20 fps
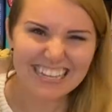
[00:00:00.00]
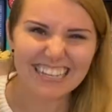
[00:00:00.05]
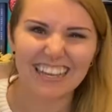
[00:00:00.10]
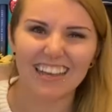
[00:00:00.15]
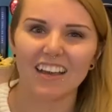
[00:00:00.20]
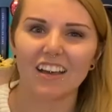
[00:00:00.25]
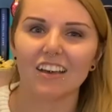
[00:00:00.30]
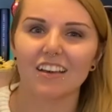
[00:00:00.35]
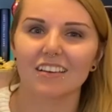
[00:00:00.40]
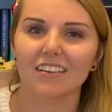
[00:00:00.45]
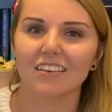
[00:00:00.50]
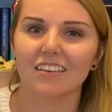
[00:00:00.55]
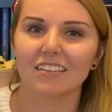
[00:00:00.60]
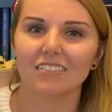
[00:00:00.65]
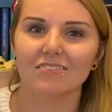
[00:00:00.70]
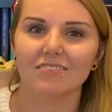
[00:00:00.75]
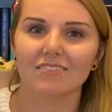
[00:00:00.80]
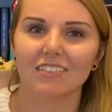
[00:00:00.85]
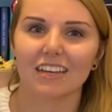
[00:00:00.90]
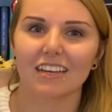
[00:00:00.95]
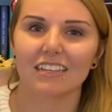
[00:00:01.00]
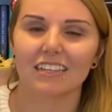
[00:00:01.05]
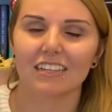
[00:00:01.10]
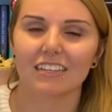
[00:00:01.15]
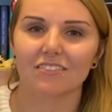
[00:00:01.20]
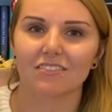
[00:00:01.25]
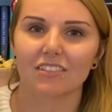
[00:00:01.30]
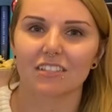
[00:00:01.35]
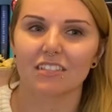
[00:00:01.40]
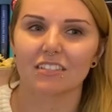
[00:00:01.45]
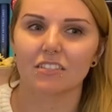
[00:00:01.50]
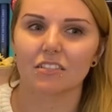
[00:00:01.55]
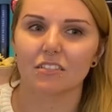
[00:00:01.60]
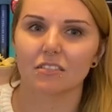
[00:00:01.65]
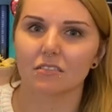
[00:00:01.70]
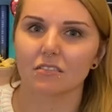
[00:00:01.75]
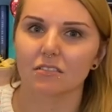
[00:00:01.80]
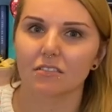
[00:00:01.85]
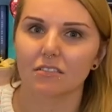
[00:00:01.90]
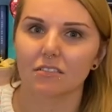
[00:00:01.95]
Yeah, I gave I gave this
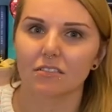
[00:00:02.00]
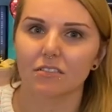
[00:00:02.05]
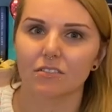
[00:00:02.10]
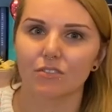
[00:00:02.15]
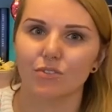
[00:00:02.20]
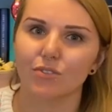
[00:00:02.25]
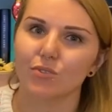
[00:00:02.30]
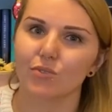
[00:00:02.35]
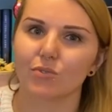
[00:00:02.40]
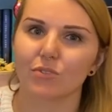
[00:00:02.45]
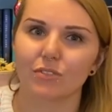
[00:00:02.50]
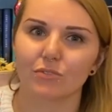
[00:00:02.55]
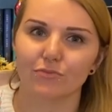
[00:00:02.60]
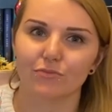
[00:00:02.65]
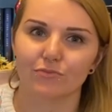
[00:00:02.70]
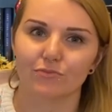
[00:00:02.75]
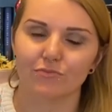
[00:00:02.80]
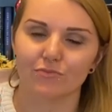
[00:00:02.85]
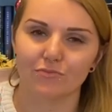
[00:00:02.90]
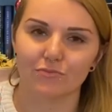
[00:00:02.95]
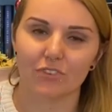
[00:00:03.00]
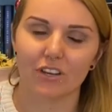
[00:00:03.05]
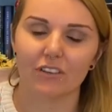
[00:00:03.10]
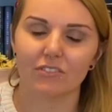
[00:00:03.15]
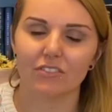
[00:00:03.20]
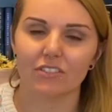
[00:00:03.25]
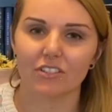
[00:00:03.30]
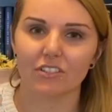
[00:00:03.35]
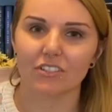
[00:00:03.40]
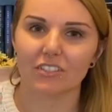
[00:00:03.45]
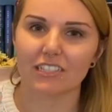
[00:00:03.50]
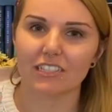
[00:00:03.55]
two out of five stars.